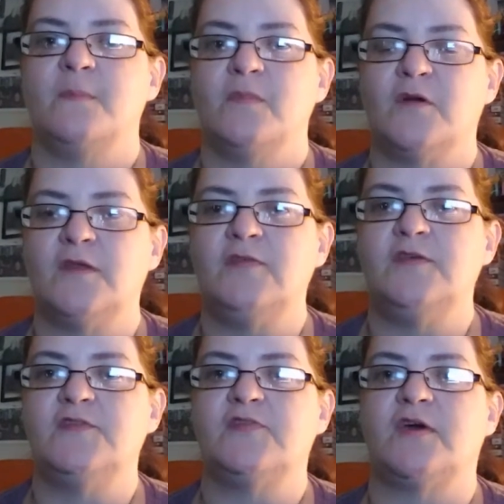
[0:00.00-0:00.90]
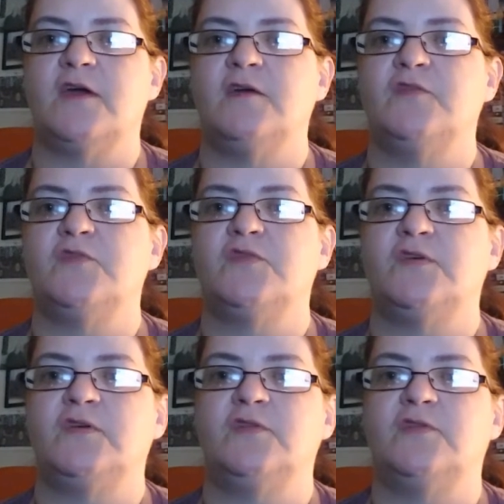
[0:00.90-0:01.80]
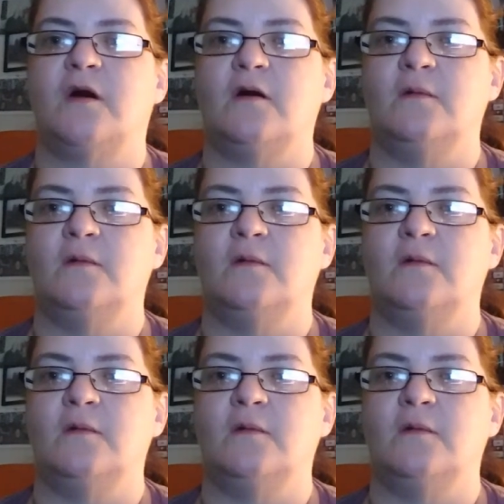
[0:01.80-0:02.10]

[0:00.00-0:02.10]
learning these things, she's